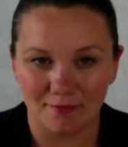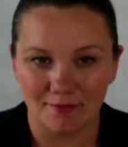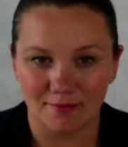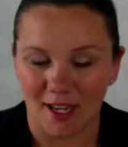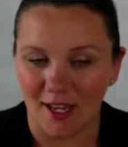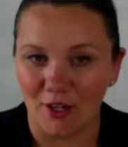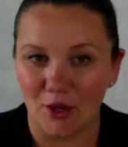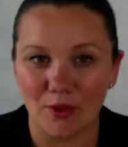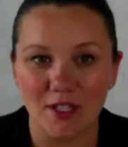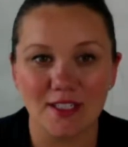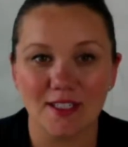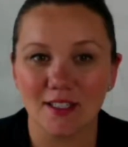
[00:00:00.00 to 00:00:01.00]
I know
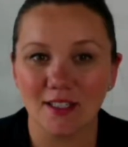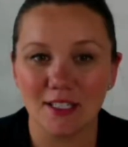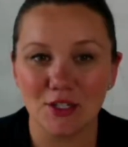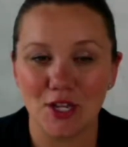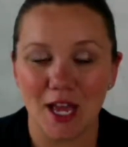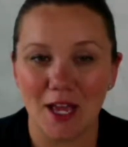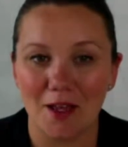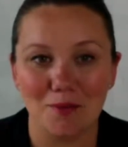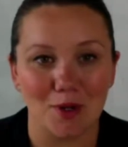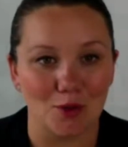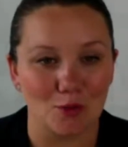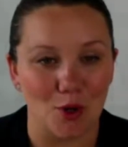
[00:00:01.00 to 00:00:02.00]
this is cliche,
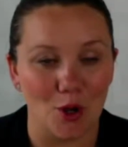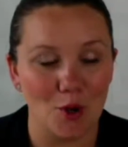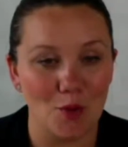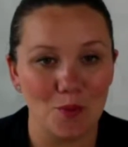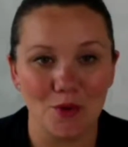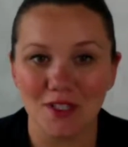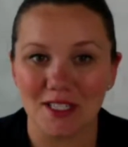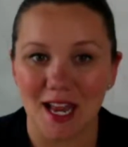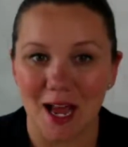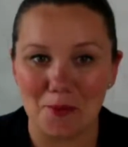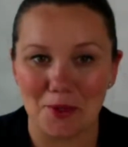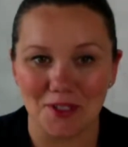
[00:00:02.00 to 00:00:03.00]
but Rome was
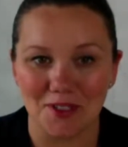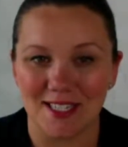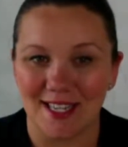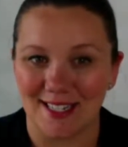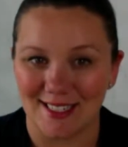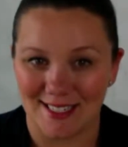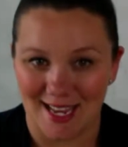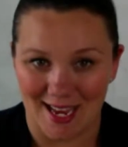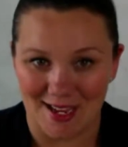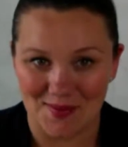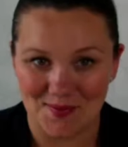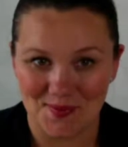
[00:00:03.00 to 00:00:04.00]
not built in a
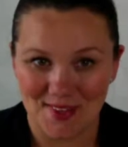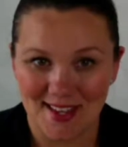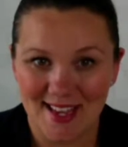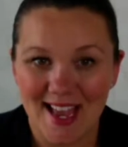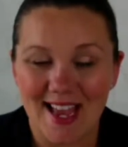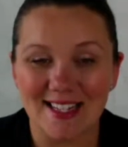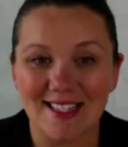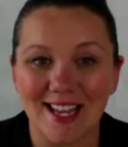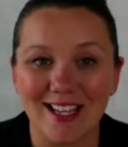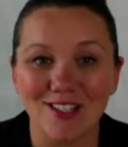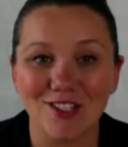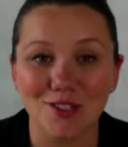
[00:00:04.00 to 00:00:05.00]
day. It
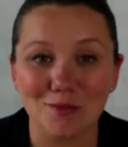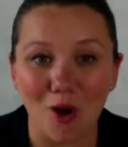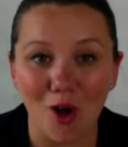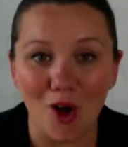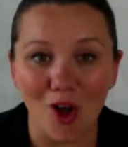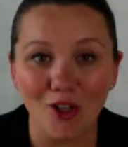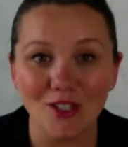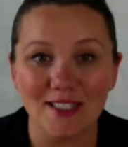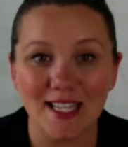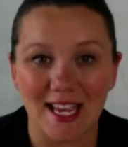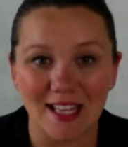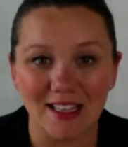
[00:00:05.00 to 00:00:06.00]
takes small
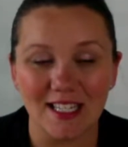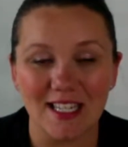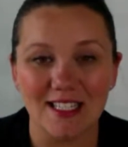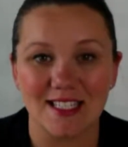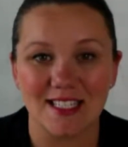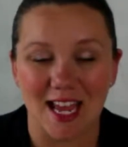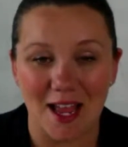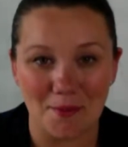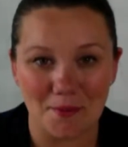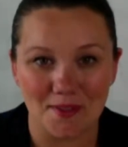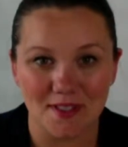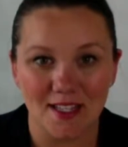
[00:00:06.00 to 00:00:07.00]
daily
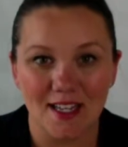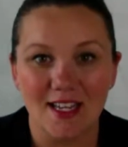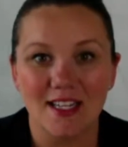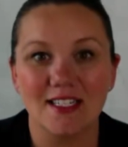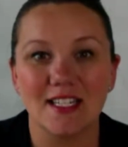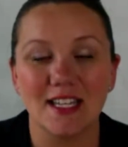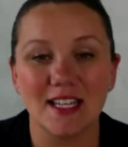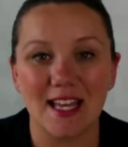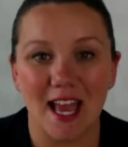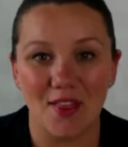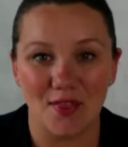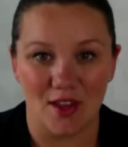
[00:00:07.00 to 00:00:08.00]
steps to
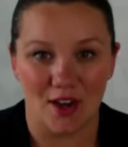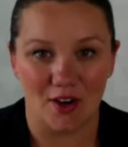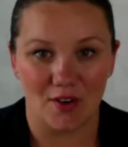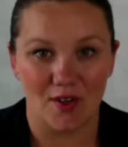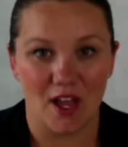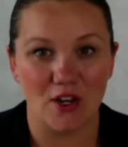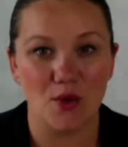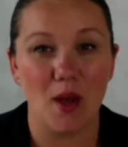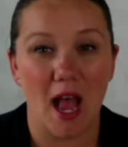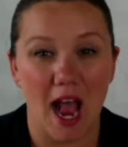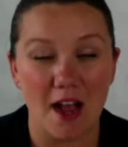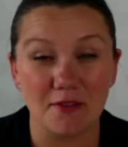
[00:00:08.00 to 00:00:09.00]
get there, and you
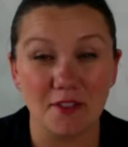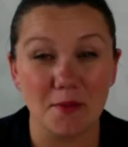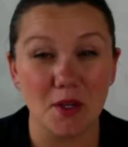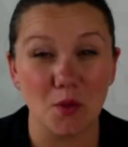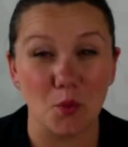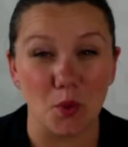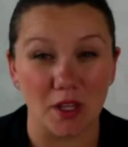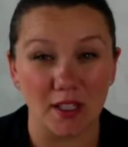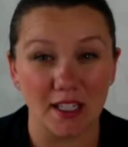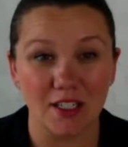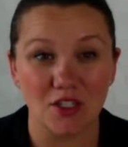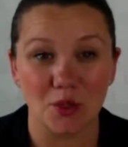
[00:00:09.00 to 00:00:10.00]
have to be
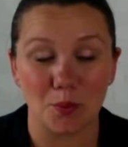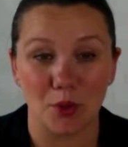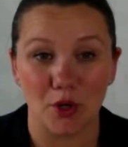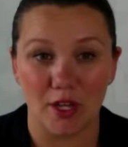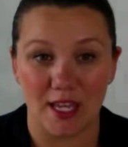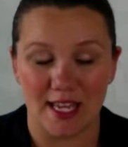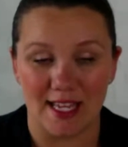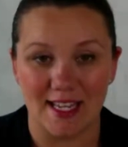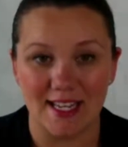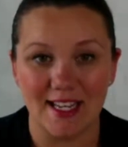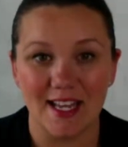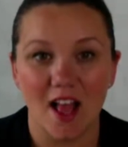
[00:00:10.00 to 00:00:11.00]
willing to put
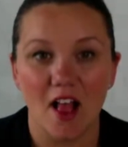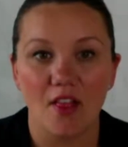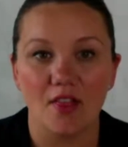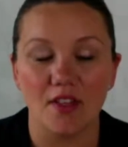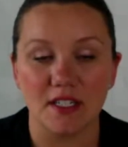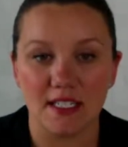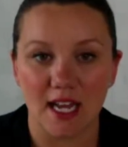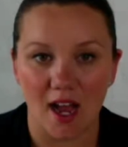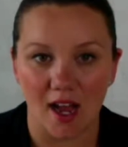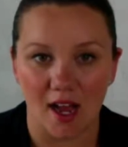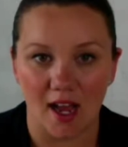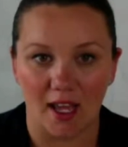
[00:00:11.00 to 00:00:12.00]
in the
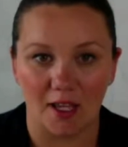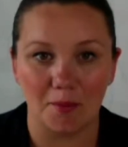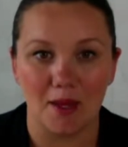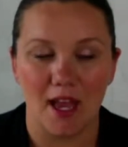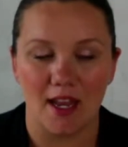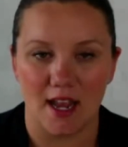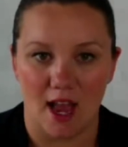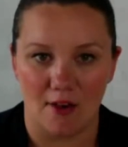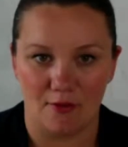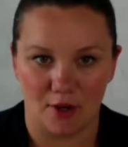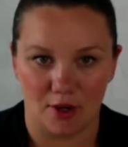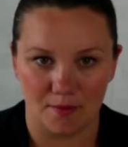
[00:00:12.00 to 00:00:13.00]
time and
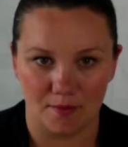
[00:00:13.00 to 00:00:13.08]
effort.